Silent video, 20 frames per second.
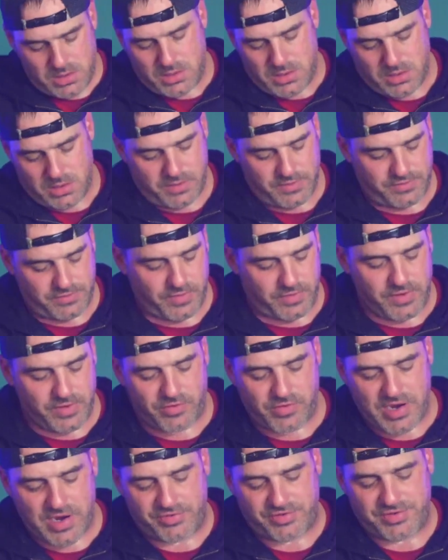So these are
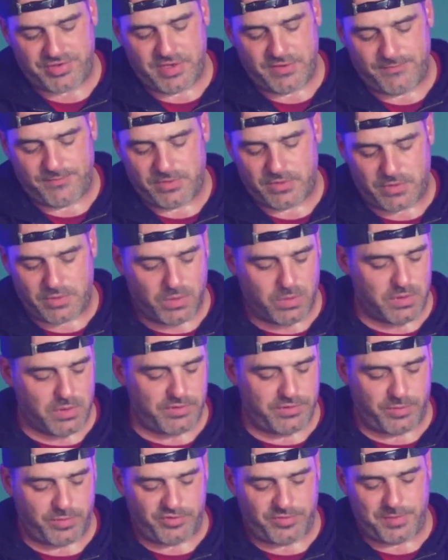actually 10-foot cords,
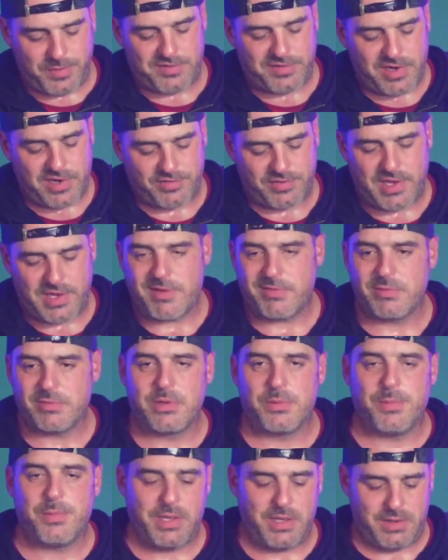which means I actually have a little
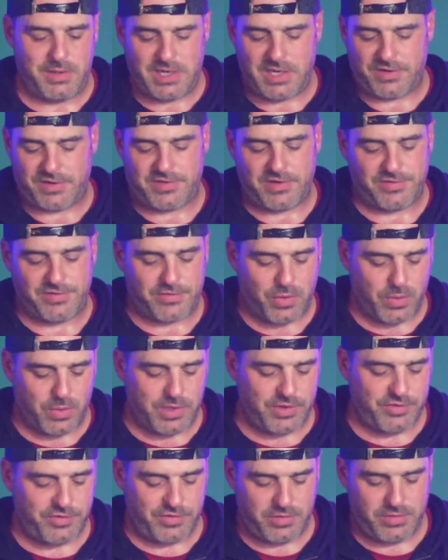bit of excess
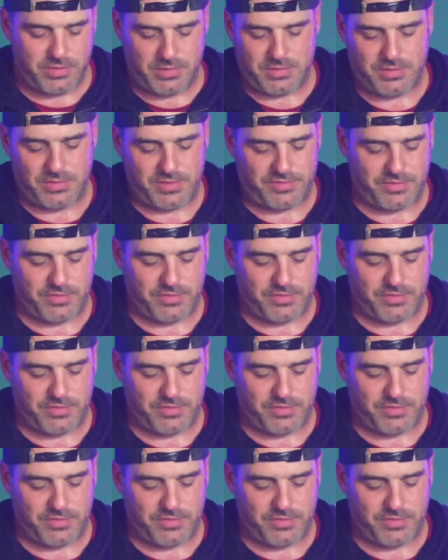cordage. Let's go